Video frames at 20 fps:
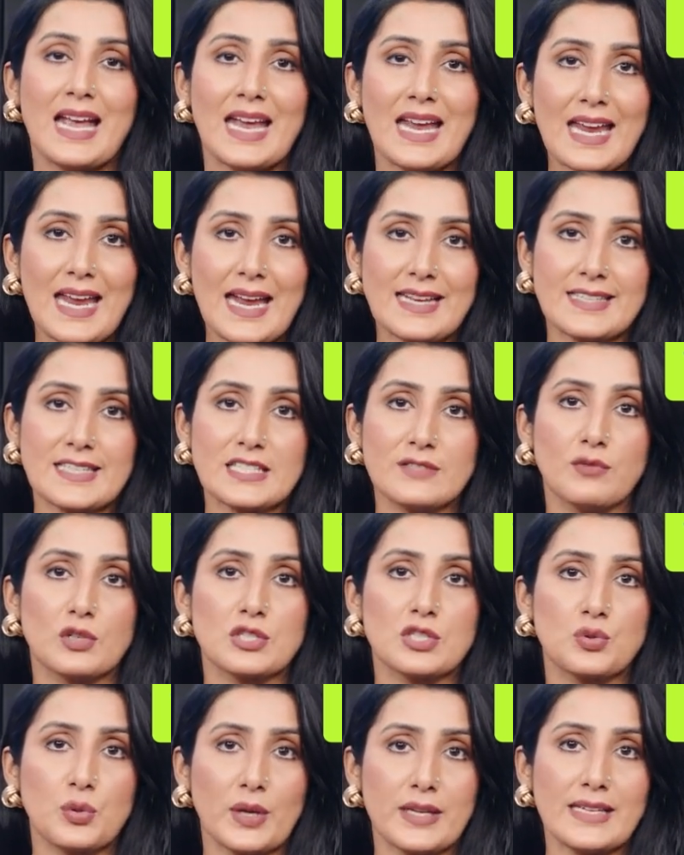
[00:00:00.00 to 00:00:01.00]
AXS
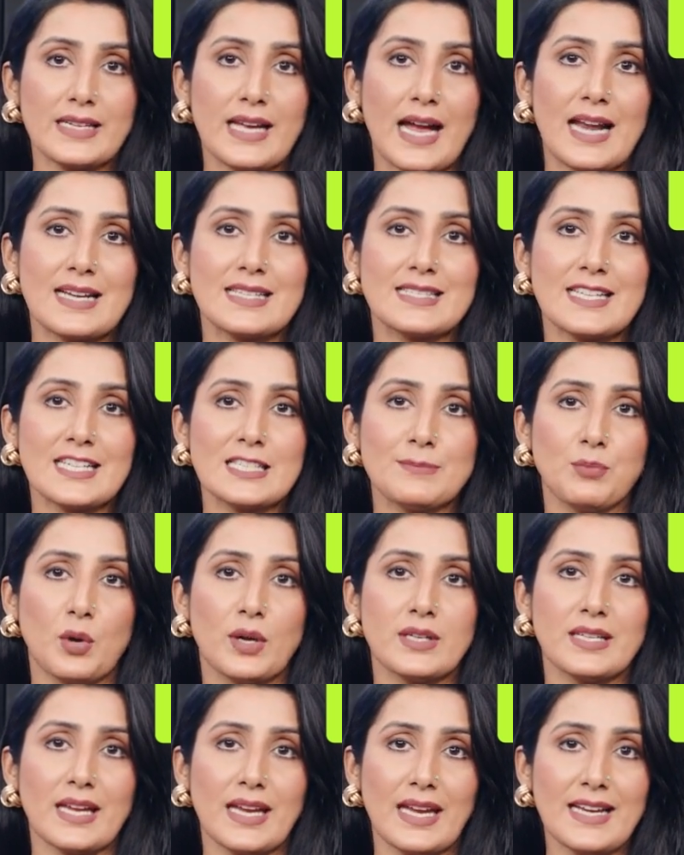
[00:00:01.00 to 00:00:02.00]
was trading at
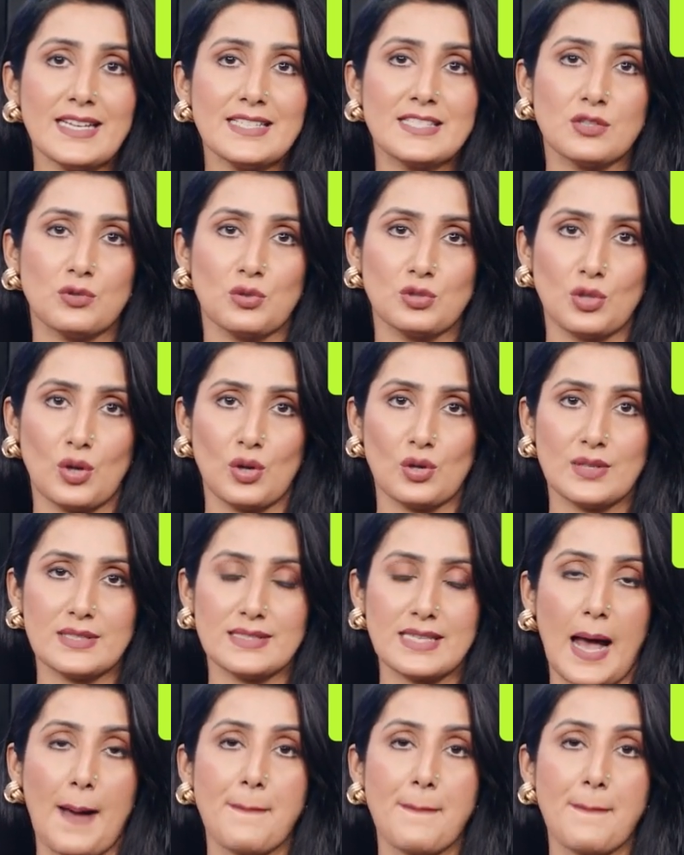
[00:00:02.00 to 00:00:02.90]
$6.80,